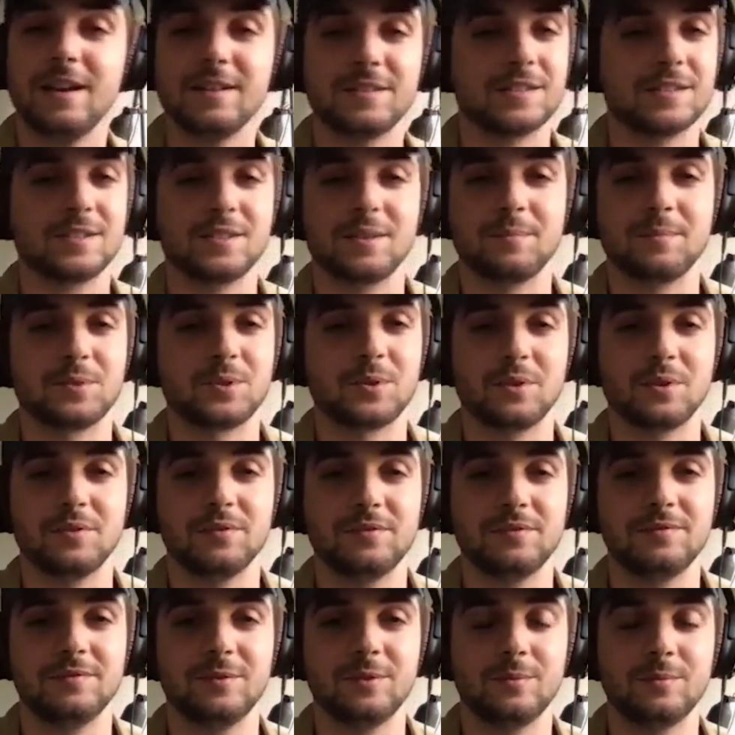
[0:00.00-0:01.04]
some sort of
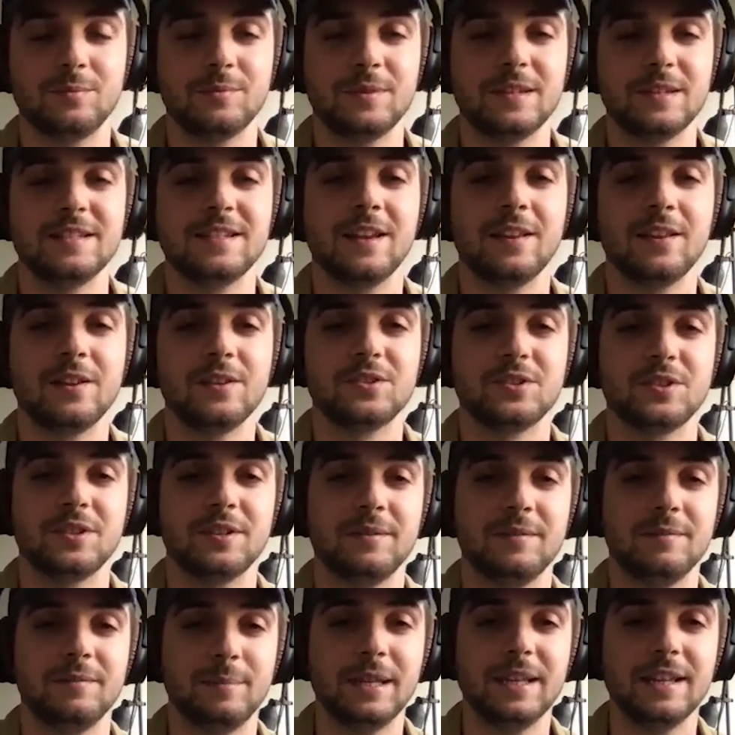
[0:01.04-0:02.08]
intelligent
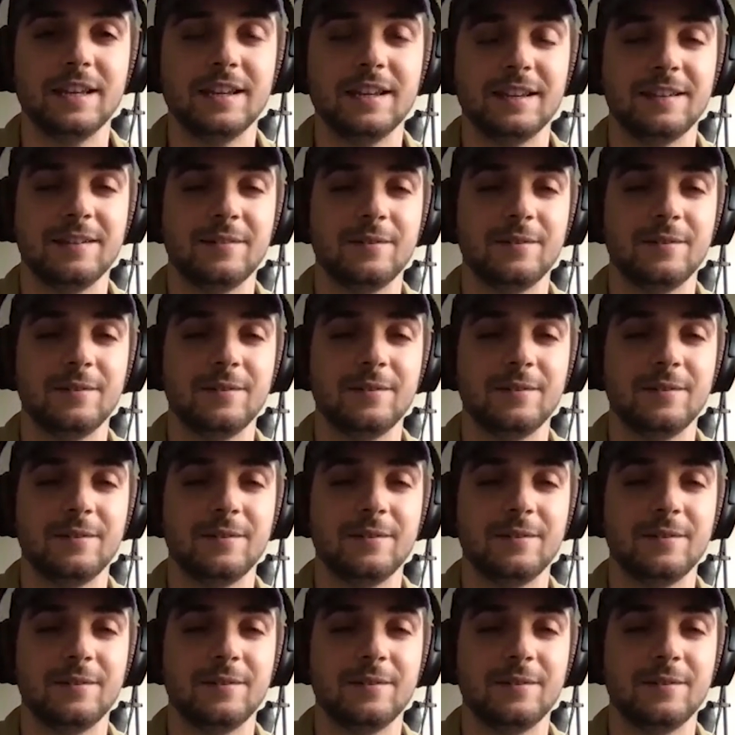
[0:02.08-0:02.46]
being